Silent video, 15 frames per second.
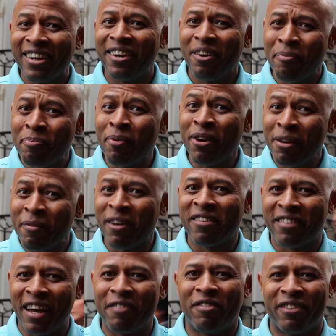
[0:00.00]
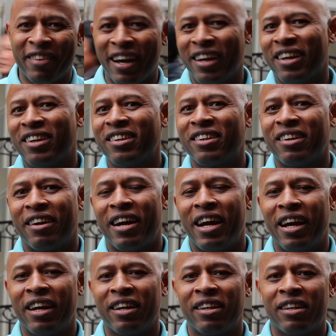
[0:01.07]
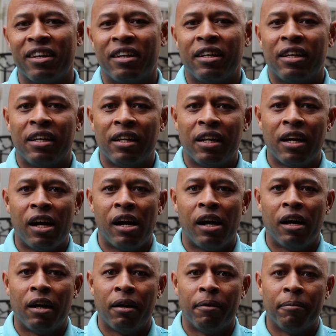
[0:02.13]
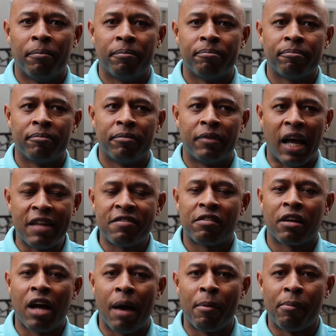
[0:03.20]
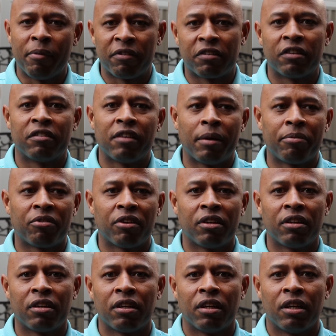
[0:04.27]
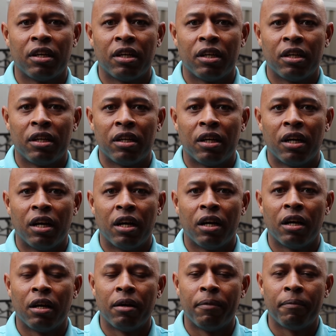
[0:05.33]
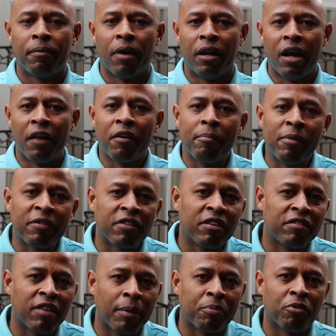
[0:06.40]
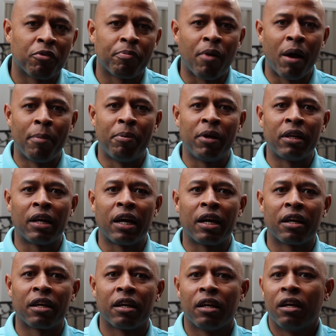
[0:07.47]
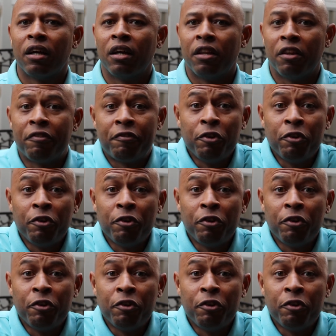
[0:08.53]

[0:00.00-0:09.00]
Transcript: you're pretty much safe in China, right? Um, that's a common misconception. Um, another misconception would probably be like the